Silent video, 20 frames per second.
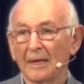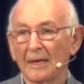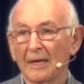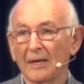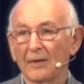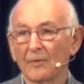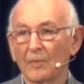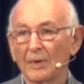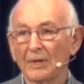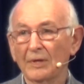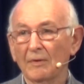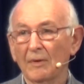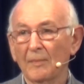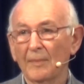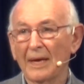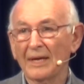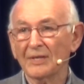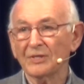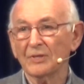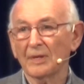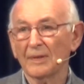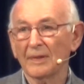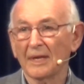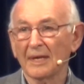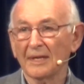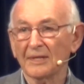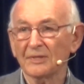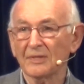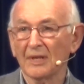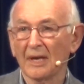And when you imagine
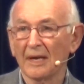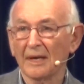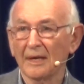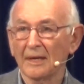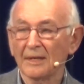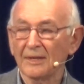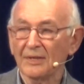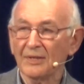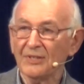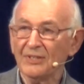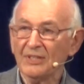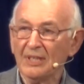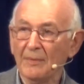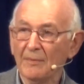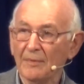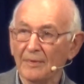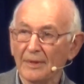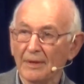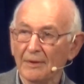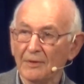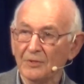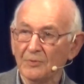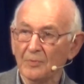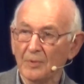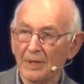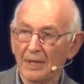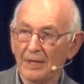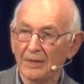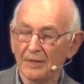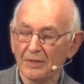that some of those
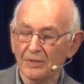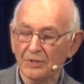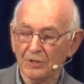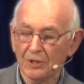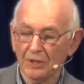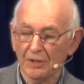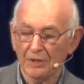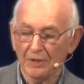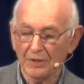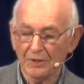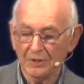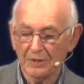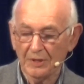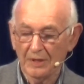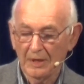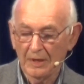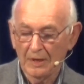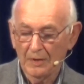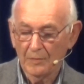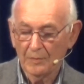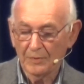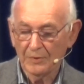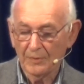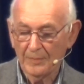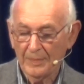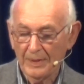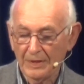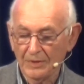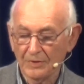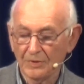within the church would
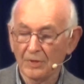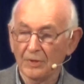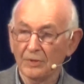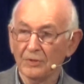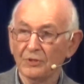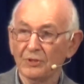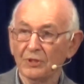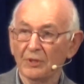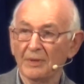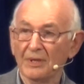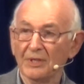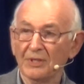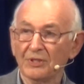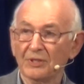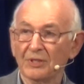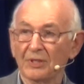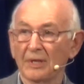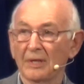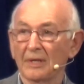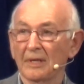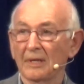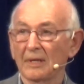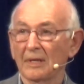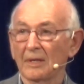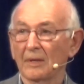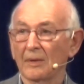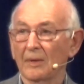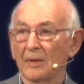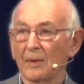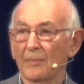have been Jewish
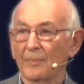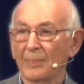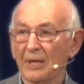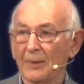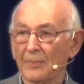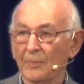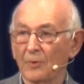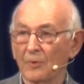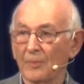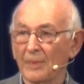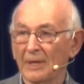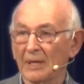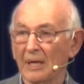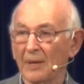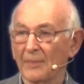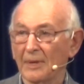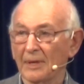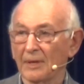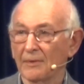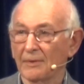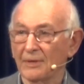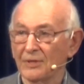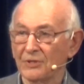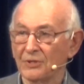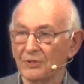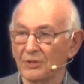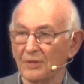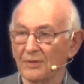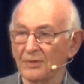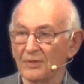people becoming
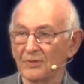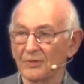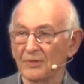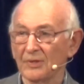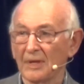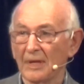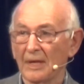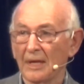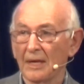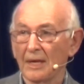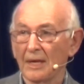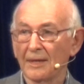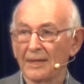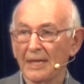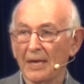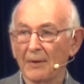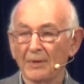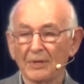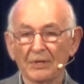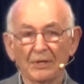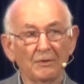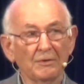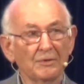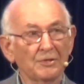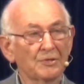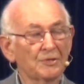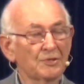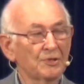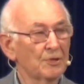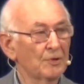Christians, they were
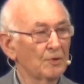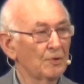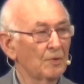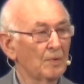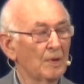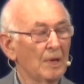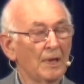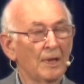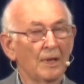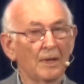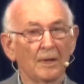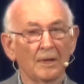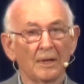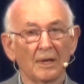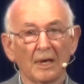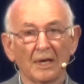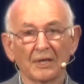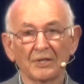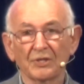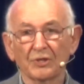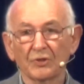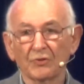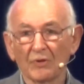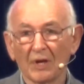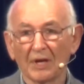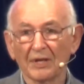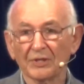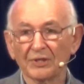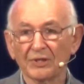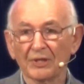used to a
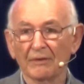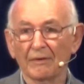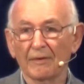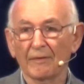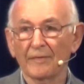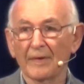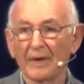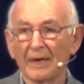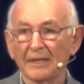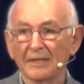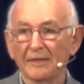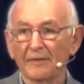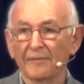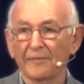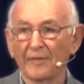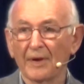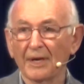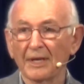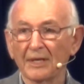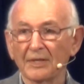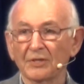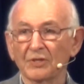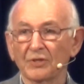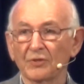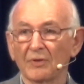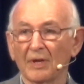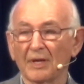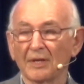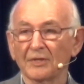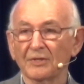structure, a very defined
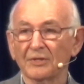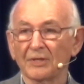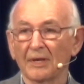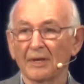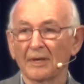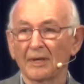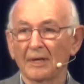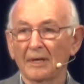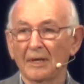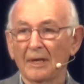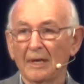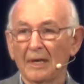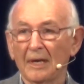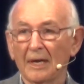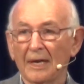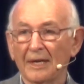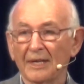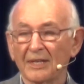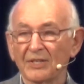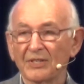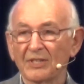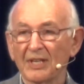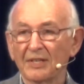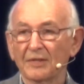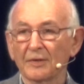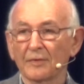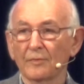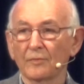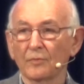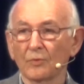structure, and a
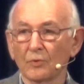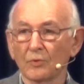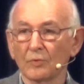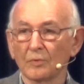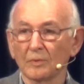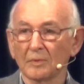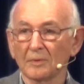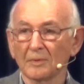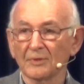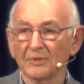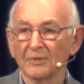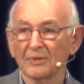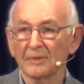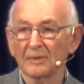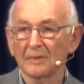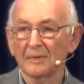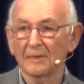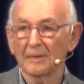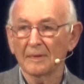set of rules.